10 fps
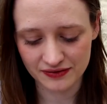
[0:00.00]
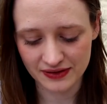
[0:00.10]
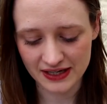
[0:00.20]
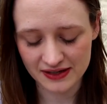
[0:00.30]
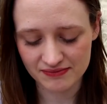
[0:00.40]

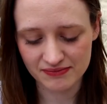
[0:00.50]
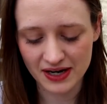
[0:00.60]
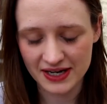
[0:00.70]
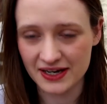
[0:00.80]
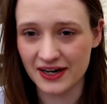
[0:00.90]
like
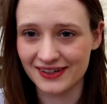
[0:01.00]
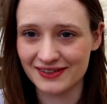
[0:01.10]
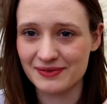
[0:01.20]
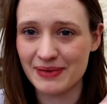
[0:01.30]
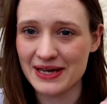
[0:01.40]
my kind
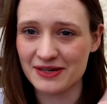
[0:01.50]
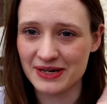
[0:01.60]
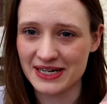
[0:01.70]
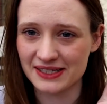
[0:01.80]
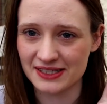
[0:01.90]
of page
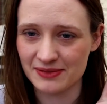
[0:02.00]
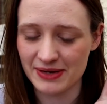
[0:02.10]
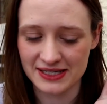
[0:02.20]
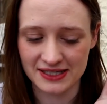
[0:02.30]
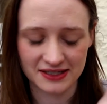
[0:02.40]
breaks and
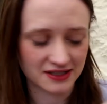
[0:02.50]
spacing